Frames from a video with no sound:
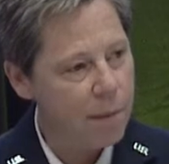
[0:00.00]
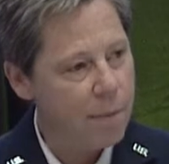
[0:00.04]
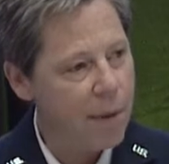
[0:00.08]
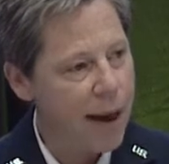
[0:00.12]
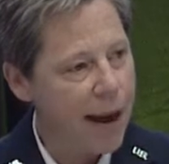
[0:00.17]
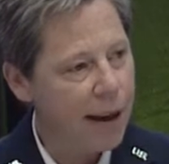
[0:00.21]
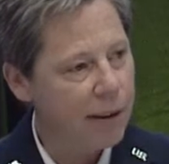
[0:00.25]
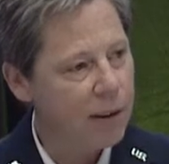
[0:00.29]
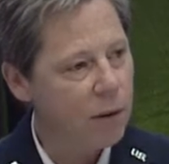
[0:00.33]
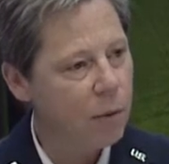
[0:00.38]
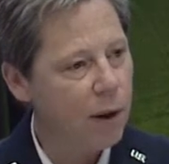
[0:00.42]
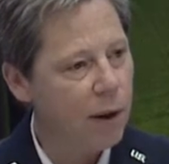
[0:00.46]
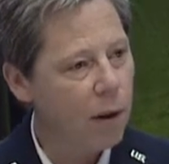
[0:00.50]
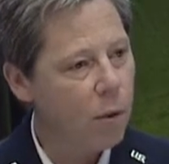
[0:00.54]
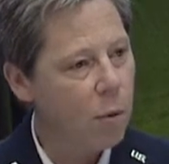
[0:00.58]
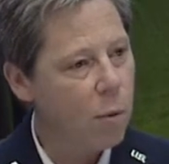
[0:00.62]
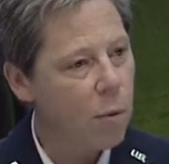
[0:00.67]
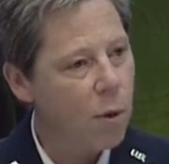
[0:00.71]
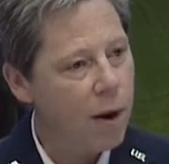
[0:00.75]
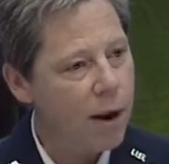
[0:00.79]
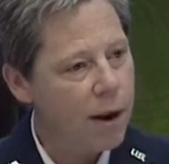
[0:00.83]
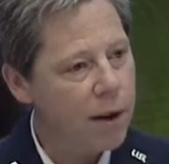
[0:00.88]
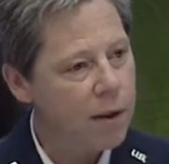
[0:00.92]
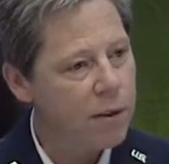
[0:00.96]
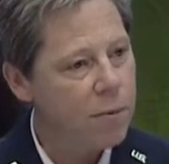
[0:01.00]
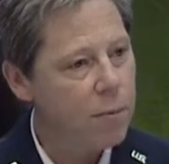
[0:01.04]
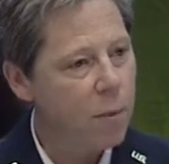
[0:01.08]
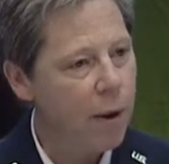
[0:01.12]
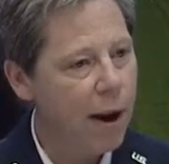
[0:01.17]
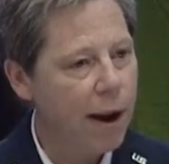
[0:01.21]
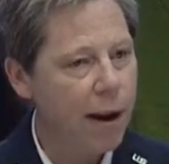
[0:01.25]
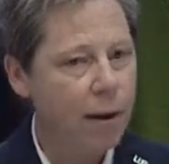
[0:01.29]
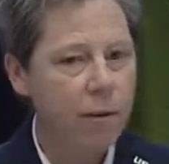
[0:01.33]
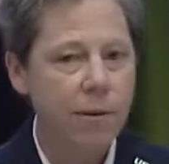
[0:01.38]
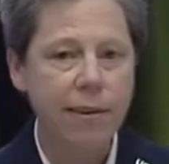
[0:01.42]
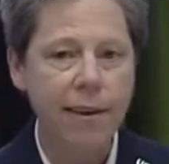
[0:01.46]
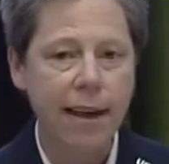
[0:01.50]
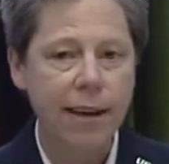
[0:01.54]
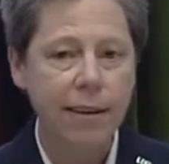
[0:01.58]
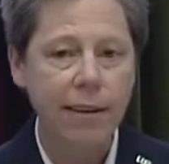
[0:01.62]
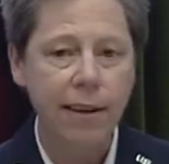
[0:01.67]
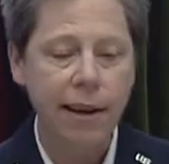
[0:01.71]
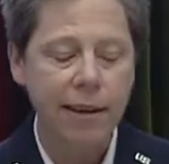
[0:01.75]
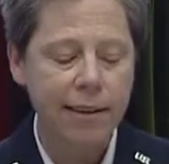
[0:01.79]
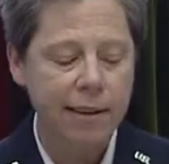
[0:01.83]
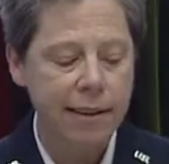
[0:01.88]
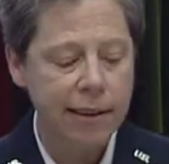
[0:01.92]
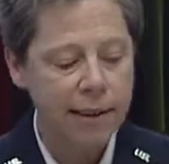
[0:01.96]
back to where it was prior to that
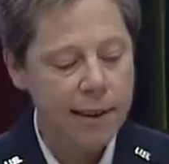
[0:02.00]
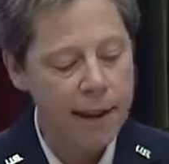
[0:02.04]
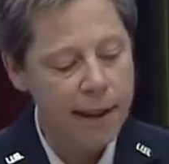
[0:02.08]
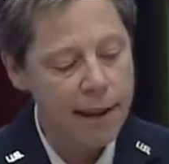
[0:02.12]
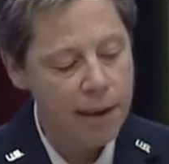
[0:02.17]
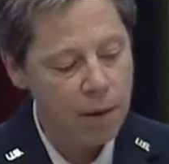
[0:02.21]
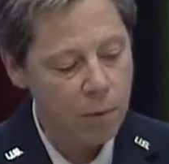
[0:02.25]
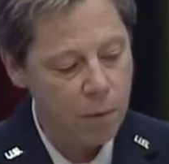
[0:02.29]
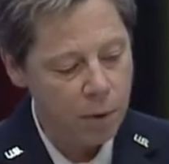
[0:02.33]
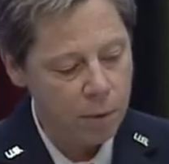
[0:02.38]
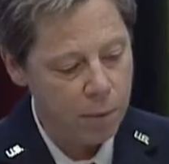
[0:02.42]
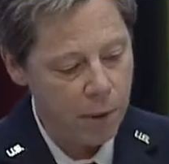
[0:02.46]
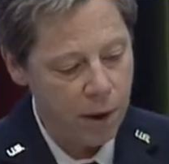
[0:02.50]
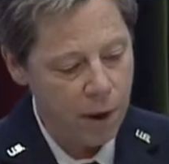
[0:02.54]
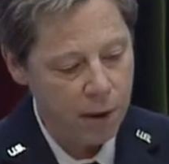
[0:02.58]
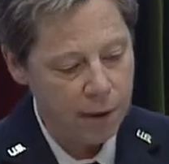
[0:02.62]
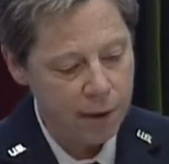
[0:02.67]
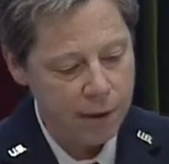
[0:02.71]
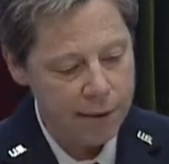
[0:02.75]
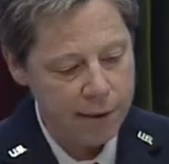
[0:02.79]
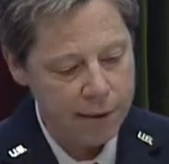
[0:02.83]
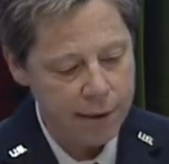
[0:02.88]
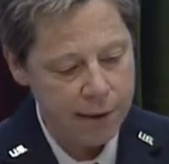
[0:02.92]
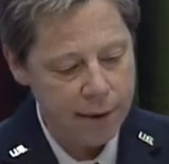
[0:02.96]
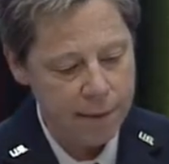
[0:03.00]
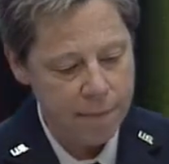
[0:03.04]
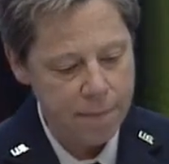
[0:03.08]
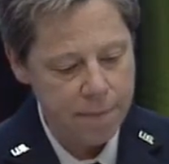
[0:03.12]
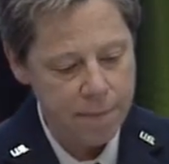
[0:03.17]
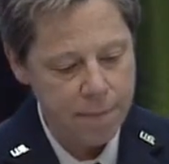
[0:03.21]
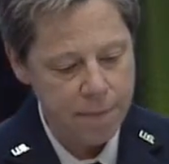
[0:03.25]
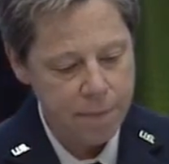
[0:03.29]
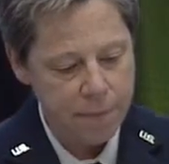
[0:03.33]
1981 policy.